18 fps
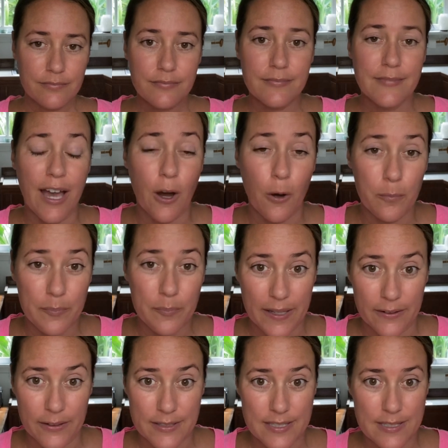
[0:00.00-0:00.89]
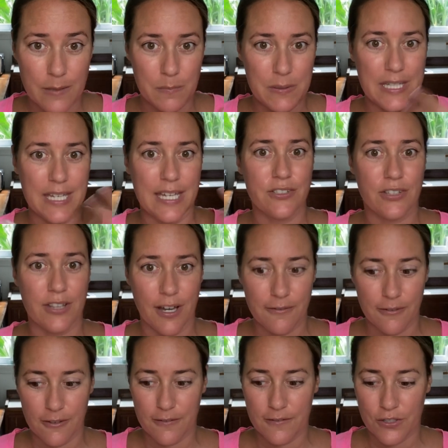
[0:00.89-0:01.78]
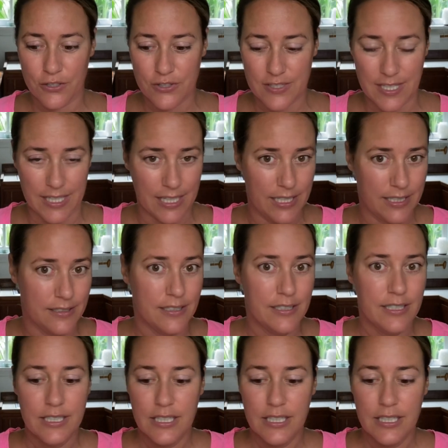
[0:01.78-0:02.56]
help balance the pH level of your skin,